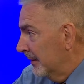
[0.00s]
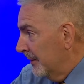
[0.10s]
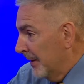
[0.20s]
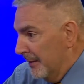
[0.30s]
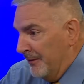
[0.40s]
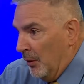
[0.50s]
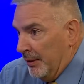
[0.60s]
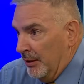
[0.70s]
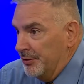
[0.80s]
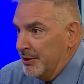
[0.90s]
He
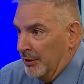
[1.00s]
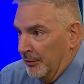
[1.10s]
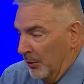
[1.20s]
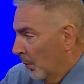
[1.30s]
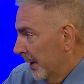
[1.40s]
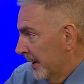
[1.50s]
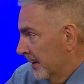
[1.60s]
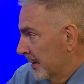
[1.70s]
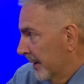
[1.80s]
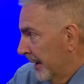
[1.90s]
felt guilty over what he
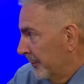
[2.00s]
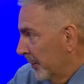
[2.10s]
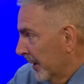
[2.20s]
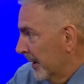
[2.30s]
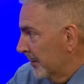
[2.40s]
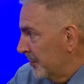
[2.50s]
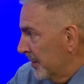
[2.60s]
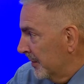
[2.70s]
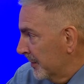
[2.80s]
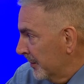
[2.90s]
had done after he had kissed
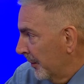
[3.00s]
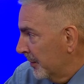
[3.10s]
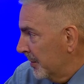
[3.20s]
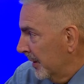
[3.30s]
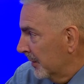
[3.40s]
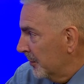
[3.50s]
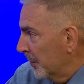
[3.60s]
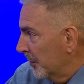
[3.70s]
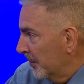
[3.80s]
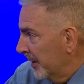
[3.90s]
Jesus on the cheek and
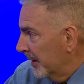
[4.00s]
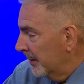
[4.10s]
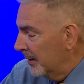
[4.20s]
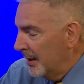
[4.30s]
turned him in.